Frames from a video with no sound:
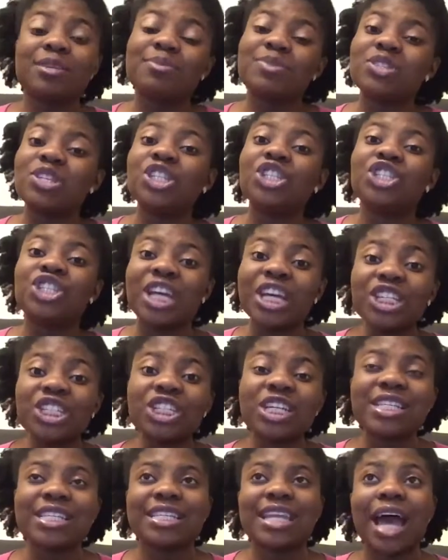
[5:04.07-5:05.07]
some
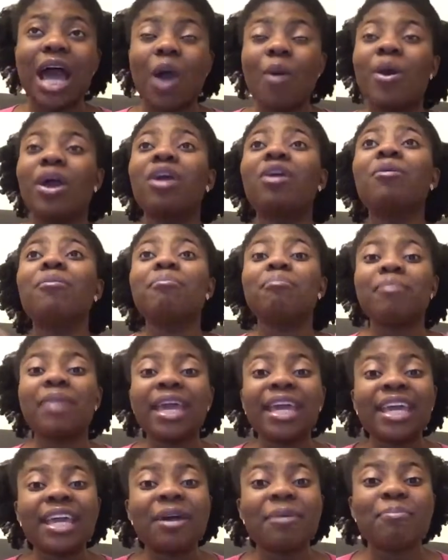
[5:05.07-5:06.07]
suggestions on how I could
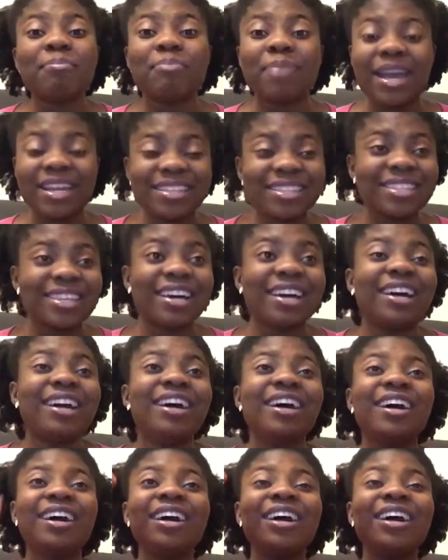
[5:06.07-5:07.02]
make it better.